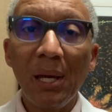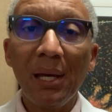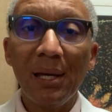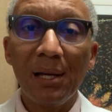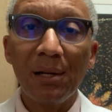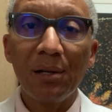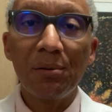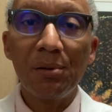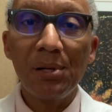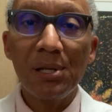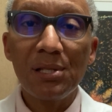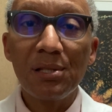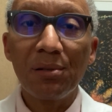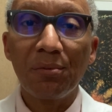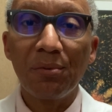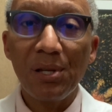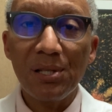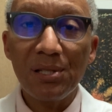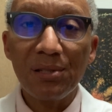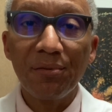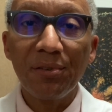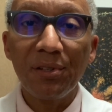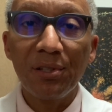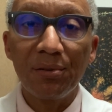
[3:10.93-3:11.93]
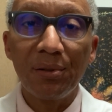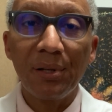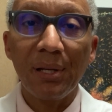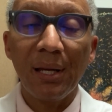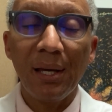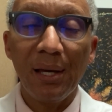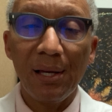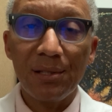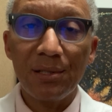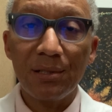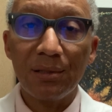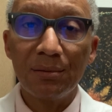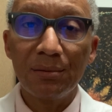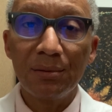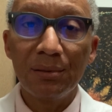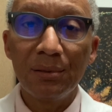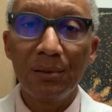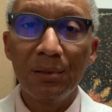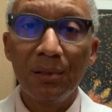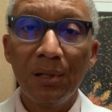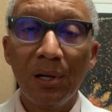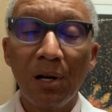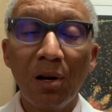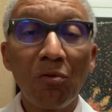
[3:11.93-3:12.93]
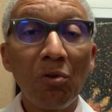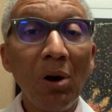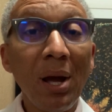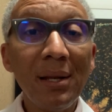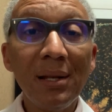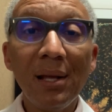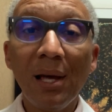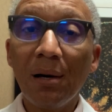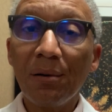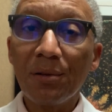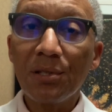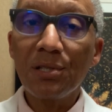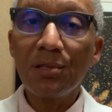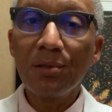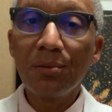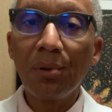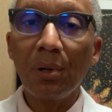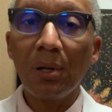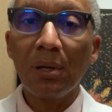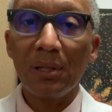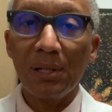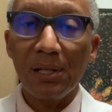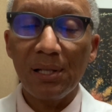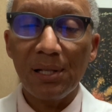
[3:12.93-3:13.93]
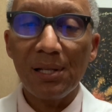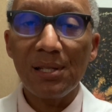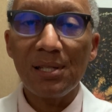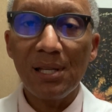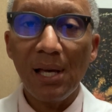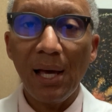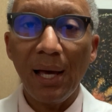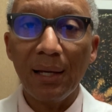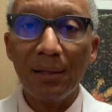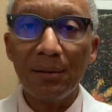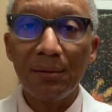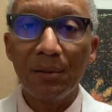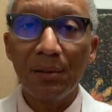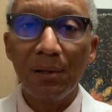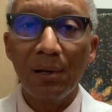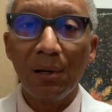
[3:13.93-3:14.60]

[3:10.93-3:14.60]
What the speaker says: increase the risk of uterine cancer? Right now, it's too early to say.